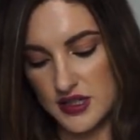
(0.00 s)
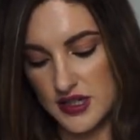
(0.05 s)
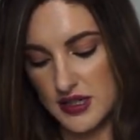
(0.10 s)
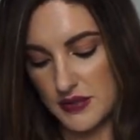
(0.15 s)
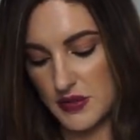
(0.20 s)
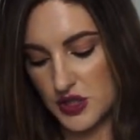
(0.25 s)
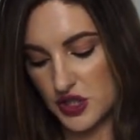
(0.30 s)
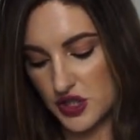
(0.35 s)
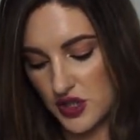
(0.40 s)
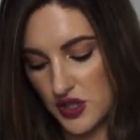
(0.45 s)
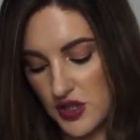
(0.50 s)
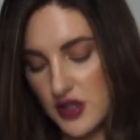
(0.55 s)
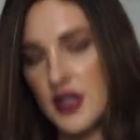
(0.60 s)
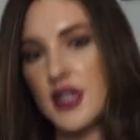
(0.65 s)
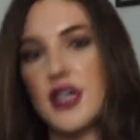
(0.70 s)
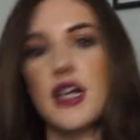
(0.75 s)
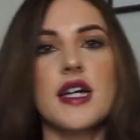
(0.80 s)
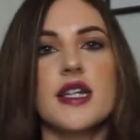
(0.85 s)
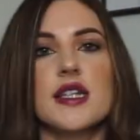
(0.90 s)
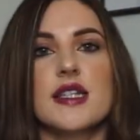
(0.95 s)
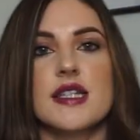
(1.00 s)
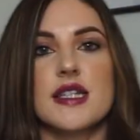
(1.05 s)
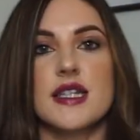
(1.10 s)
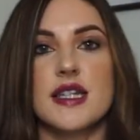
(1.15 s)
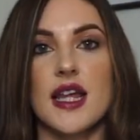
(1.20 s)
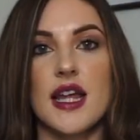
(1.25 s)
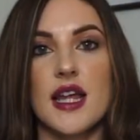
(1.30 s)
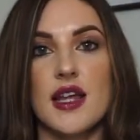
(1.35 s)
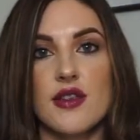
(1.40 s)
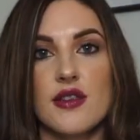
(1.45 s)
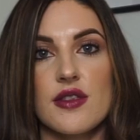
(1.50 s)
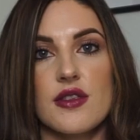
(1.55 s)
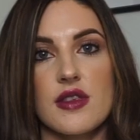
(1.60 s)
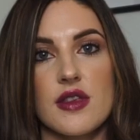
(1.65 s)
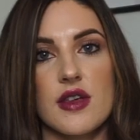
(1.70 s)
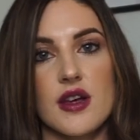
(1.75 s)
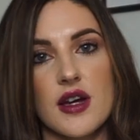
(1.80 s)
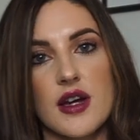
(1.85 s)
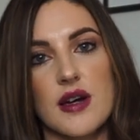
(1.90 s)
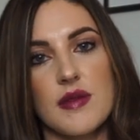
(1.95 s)
Let me show you the underneath
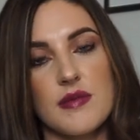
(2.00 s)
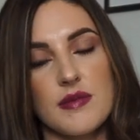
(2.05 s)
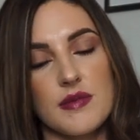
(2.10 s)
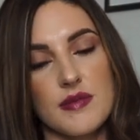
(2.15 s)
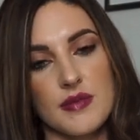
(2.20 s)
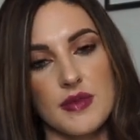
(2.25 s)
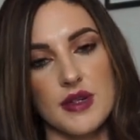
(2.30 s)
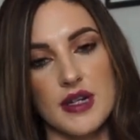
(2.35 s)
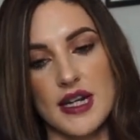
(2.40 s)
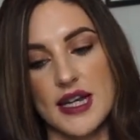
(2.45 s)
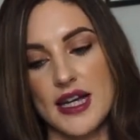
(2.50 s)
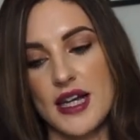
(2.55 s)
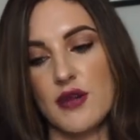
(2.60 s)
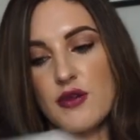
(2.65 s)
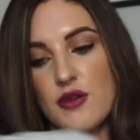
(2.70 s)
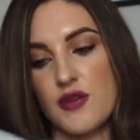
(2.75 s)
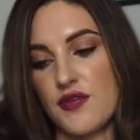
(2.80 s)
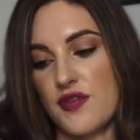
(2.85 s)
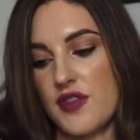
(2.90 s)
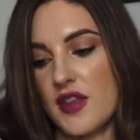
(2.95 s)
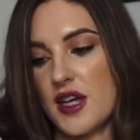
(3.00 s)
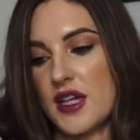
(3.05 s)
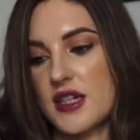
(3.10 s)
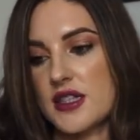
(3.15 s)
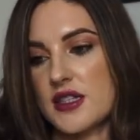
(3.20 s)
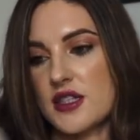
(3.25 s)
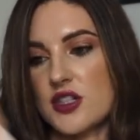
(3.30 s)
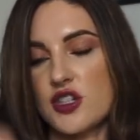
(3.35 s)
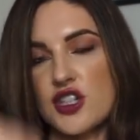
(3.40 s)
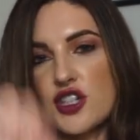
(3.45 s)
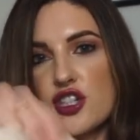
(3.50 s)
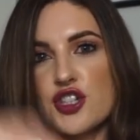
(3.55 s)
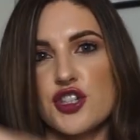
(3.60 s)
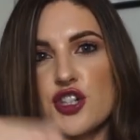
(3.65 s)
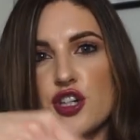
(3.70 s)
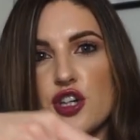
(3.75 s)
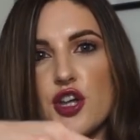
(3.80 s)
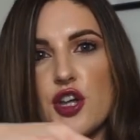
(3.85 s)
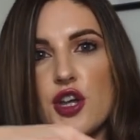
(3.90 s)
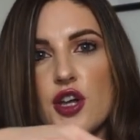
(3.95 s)
layer of this and just
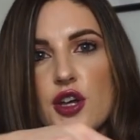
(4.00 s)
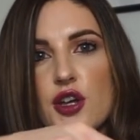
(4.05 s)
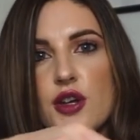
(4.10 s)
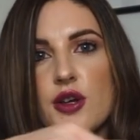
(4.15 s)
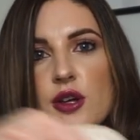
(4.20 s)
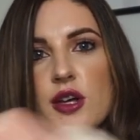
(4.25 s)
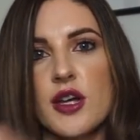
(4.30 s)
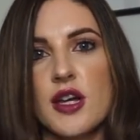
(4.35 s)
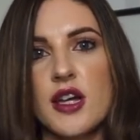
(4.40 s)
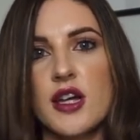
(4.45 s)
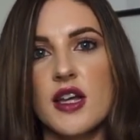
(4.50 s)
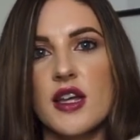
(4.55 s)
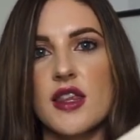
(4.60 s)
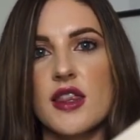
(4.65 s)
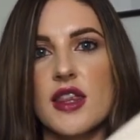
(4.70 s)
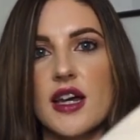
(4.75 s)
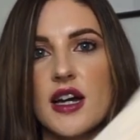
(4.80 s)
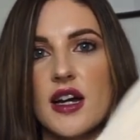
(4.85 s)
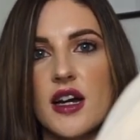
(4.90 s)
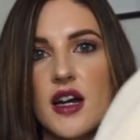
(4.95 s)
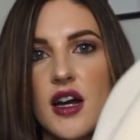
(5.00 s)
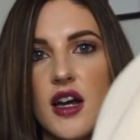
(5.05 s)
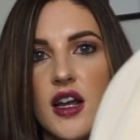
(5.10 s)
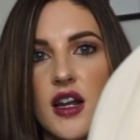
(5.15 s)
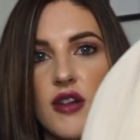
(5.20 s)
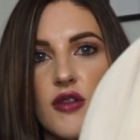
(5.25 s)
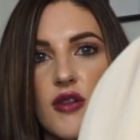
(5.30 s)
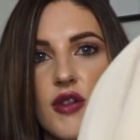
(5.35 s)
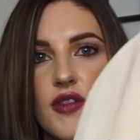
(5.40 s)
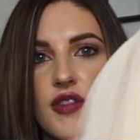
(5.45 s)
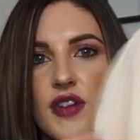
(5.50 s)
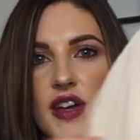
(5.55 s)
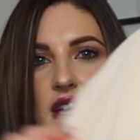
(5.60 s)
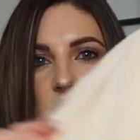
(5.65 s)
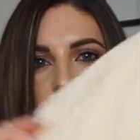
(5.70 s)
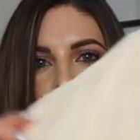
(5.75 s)
show you that colour of it,